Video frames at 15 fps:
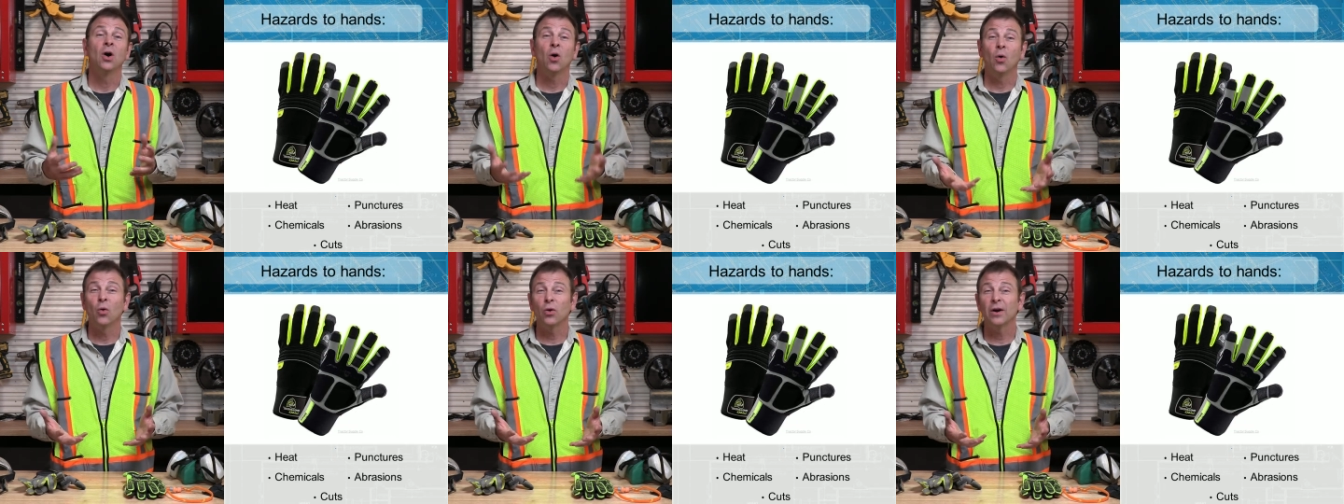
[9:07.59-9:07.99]

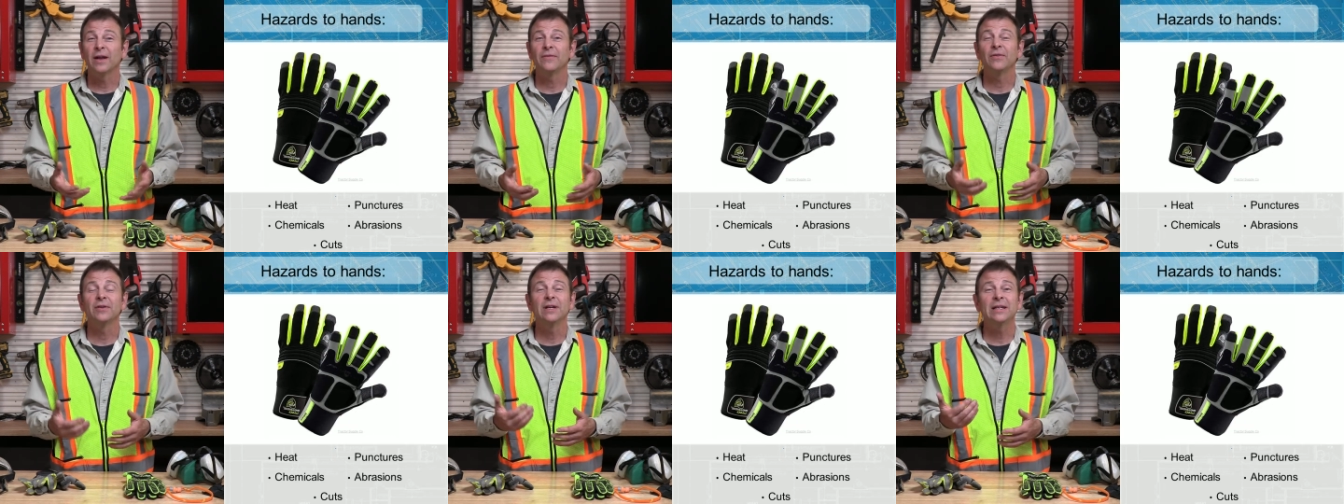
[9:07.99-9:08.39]
Or
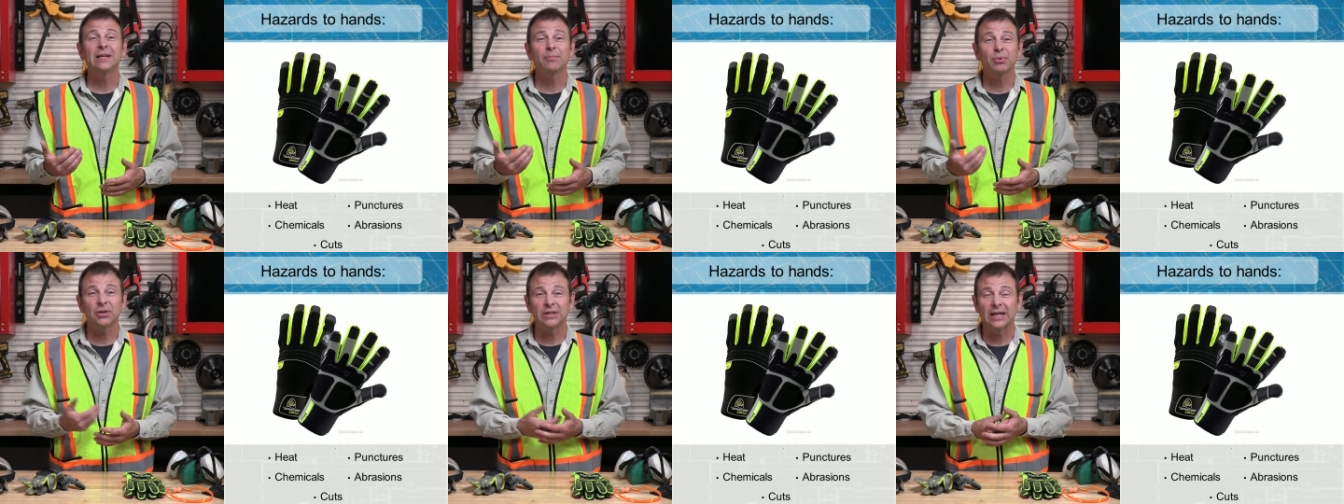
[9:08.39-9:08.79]
if you need
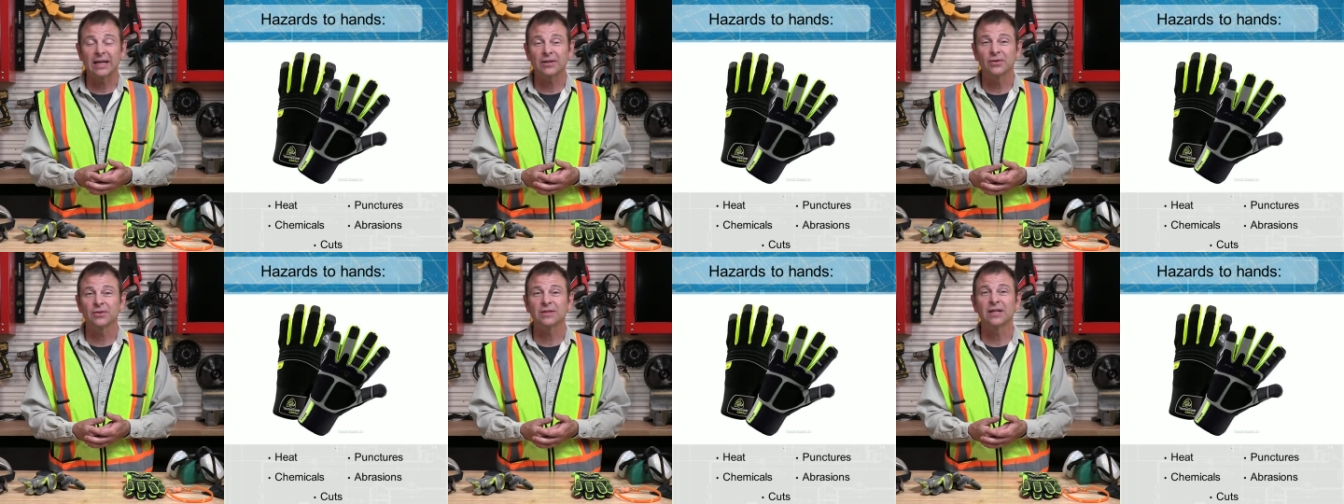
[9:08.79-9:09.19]
to
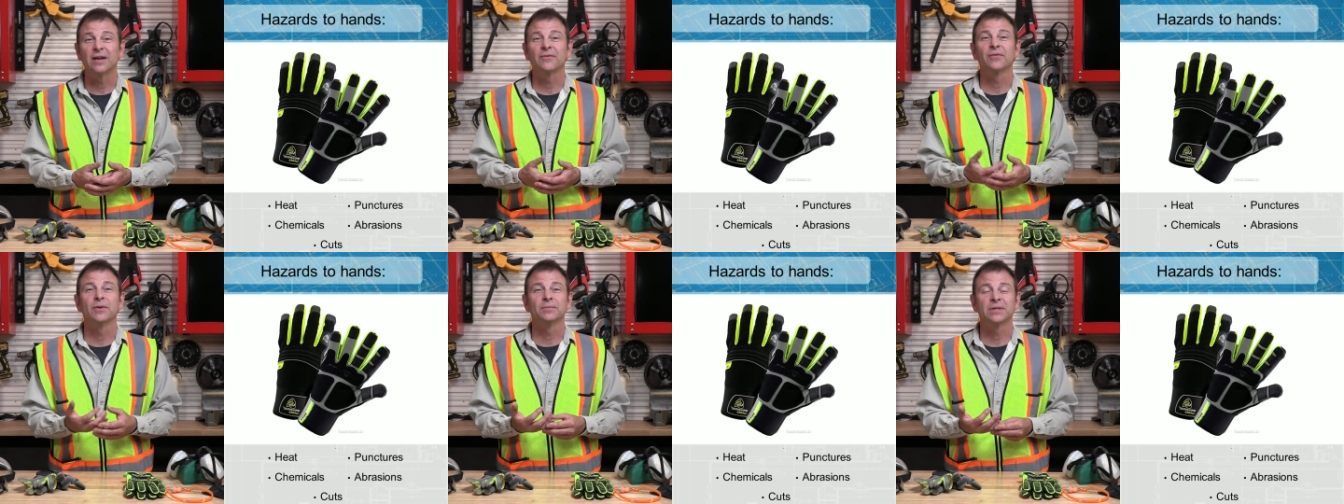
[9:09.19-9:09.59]
protect
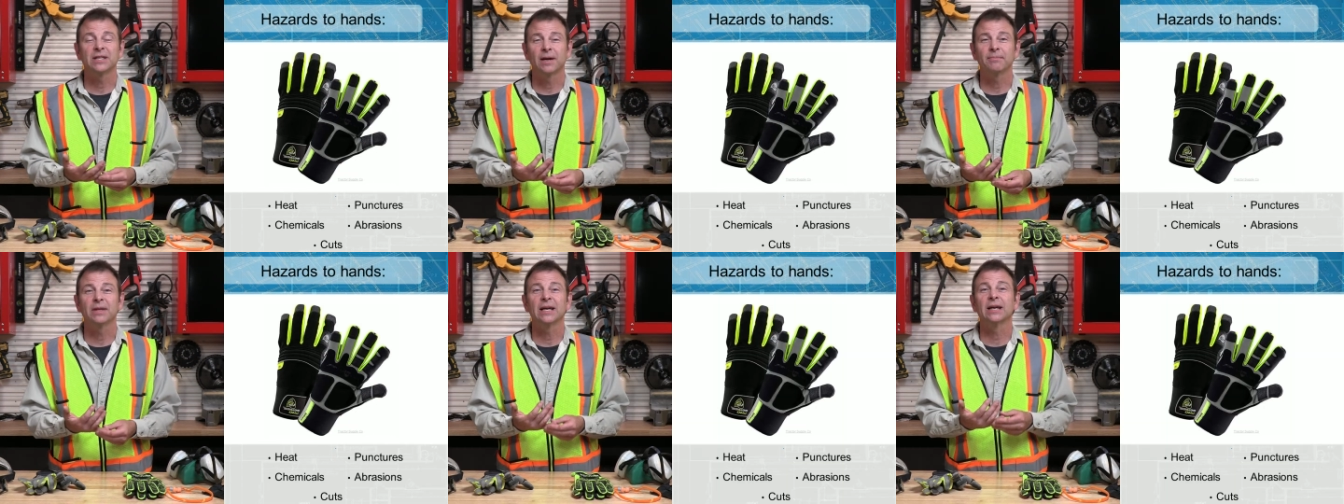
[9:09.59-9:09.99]
yourself from
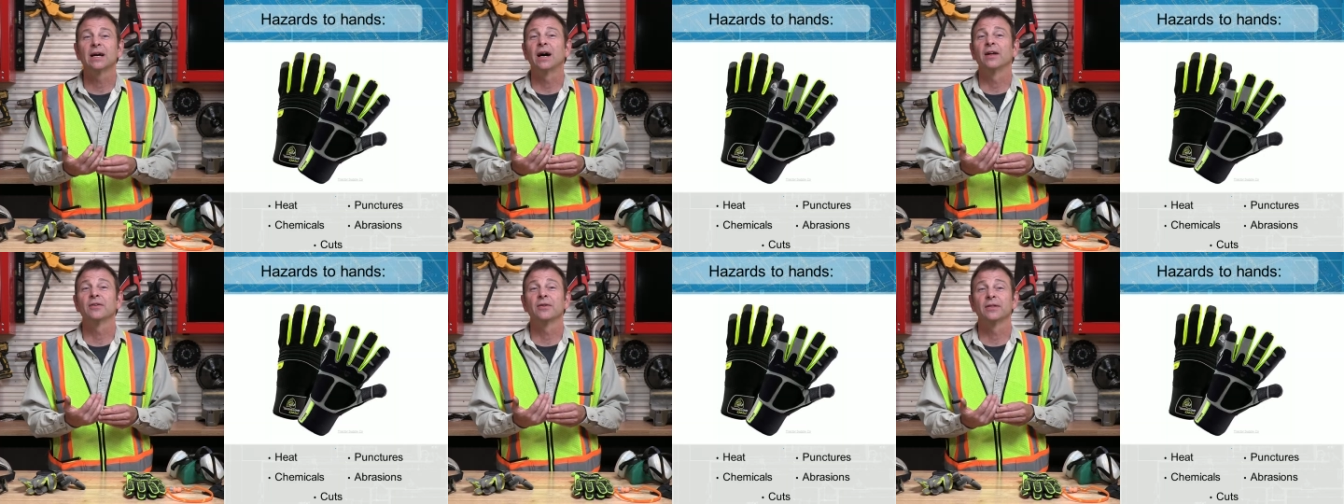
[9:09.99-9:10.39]
something
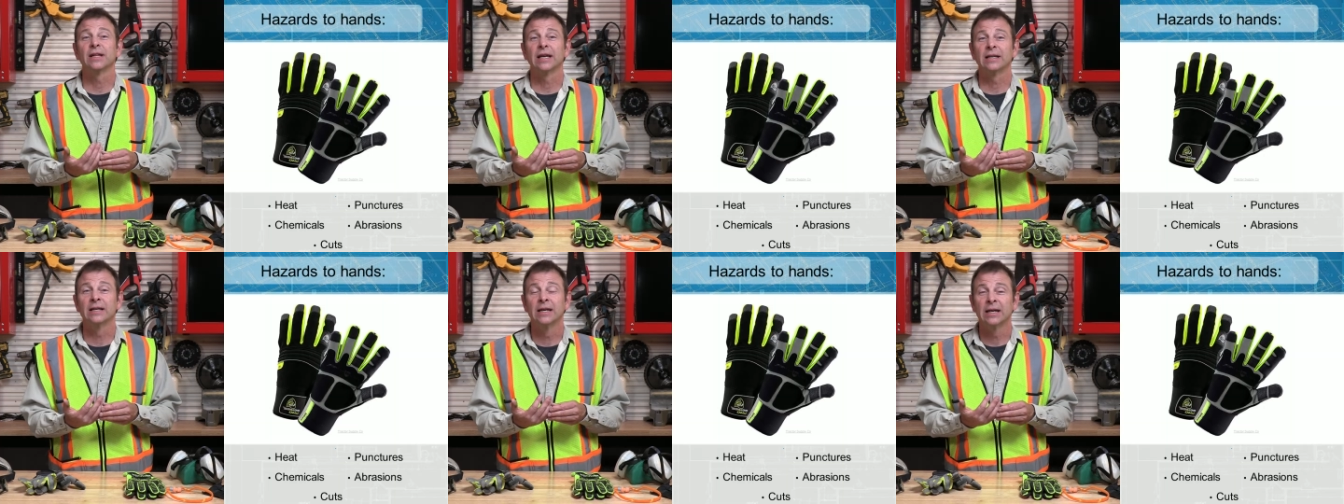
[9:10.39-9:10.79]
other
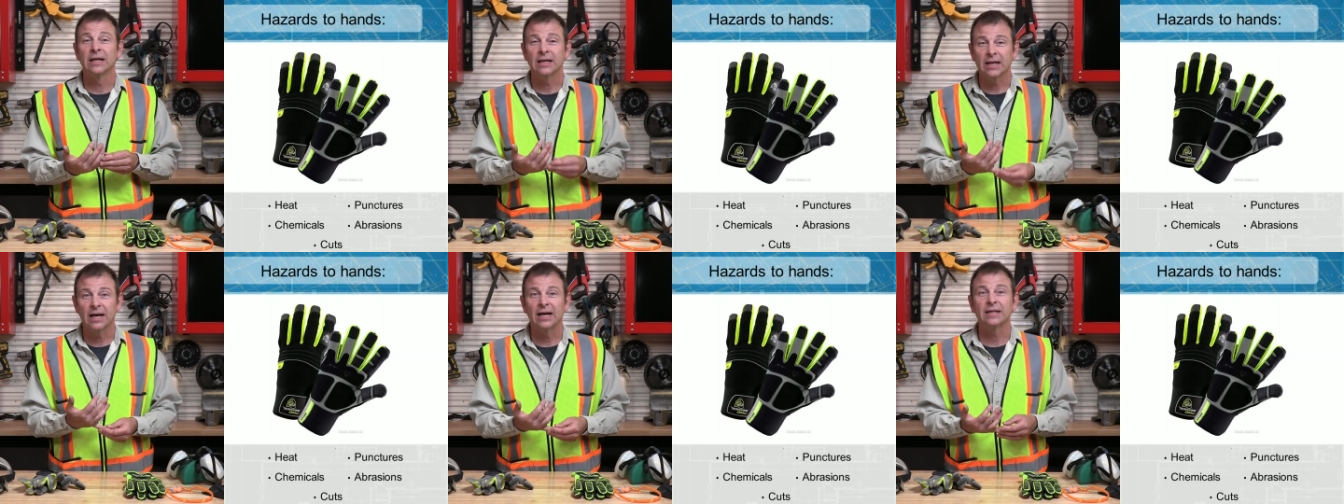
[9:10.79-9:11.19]
than
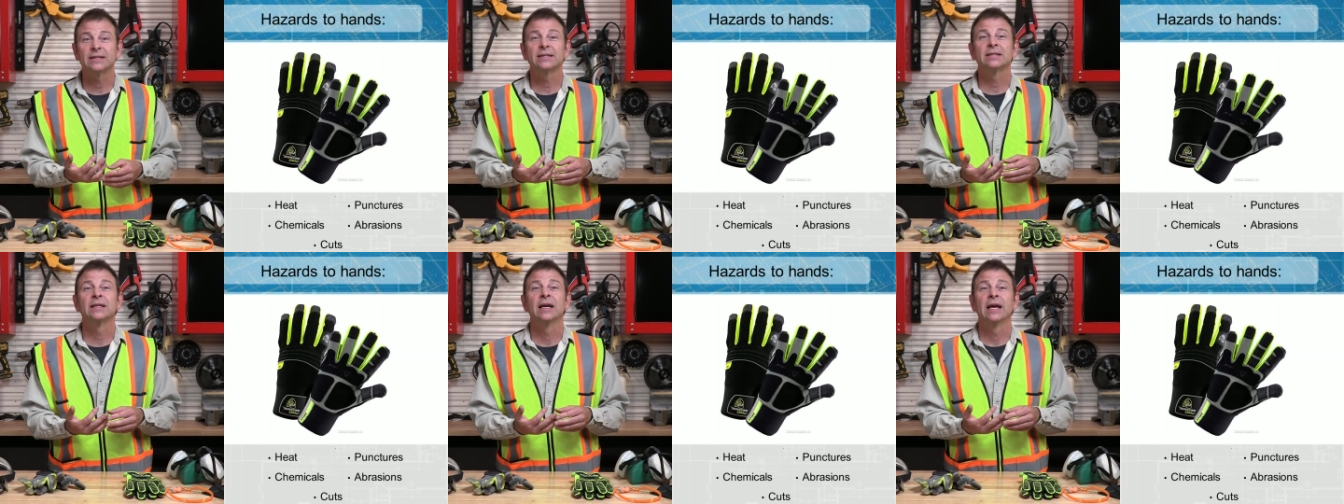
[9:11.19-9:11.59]

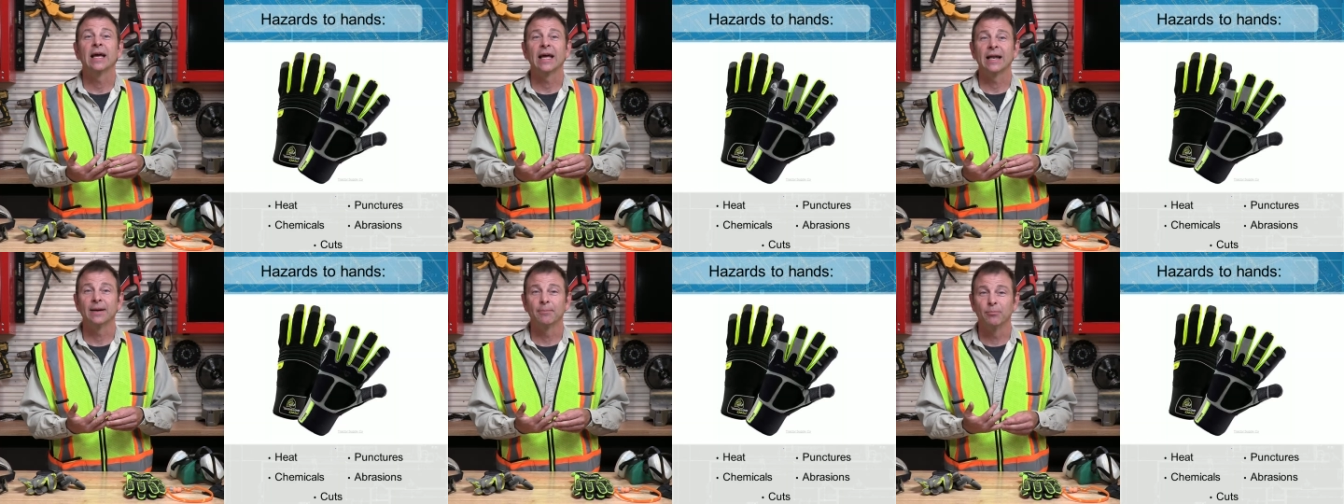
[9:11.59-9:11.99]
cuts
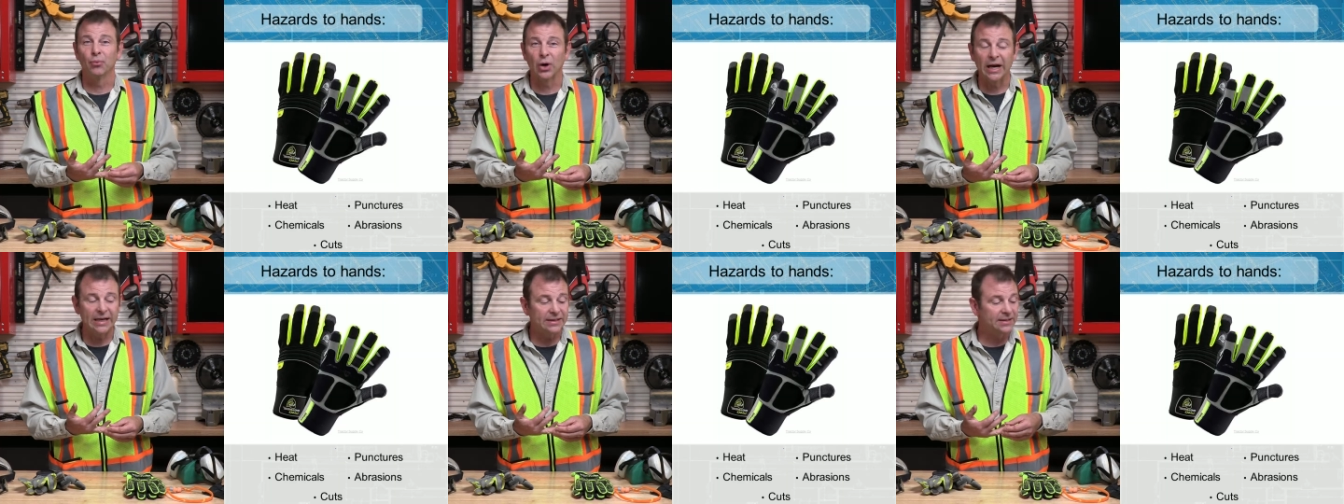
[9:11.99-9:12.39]
and
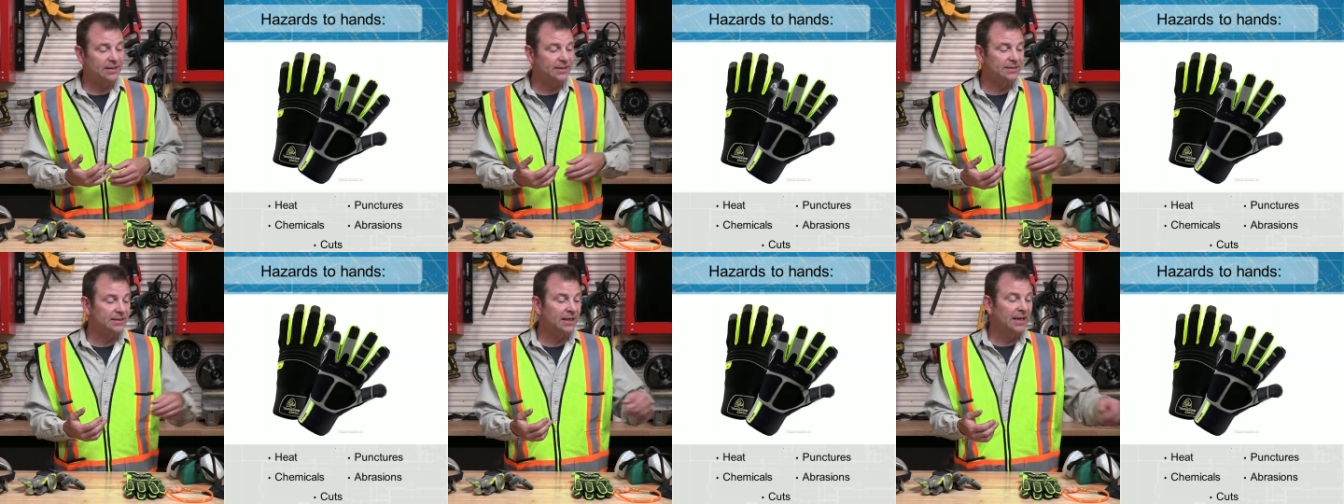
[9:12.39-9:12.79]

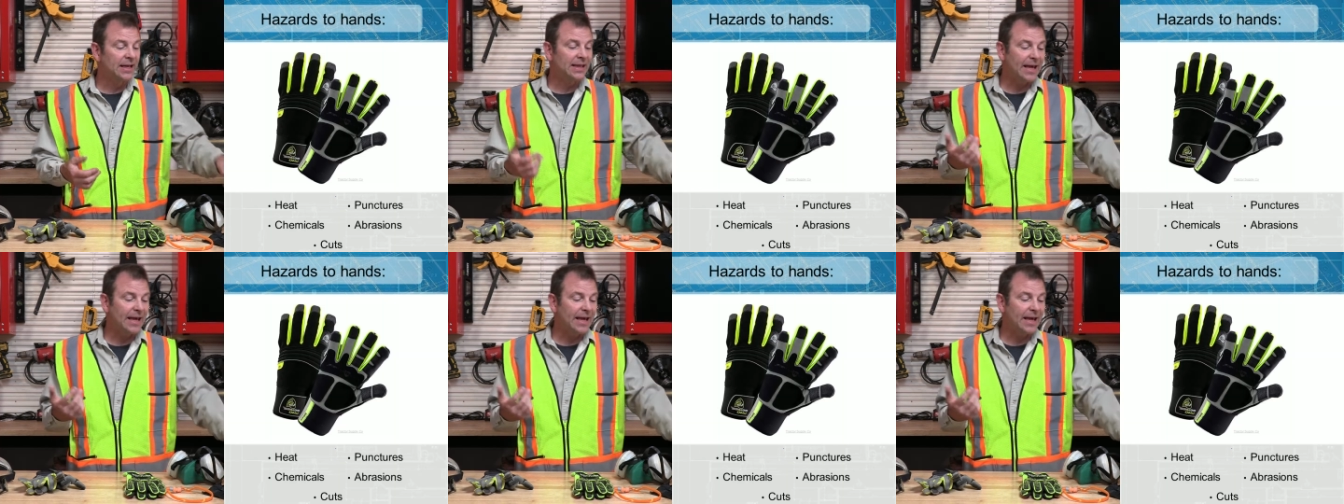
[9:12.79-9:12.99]
abrasions,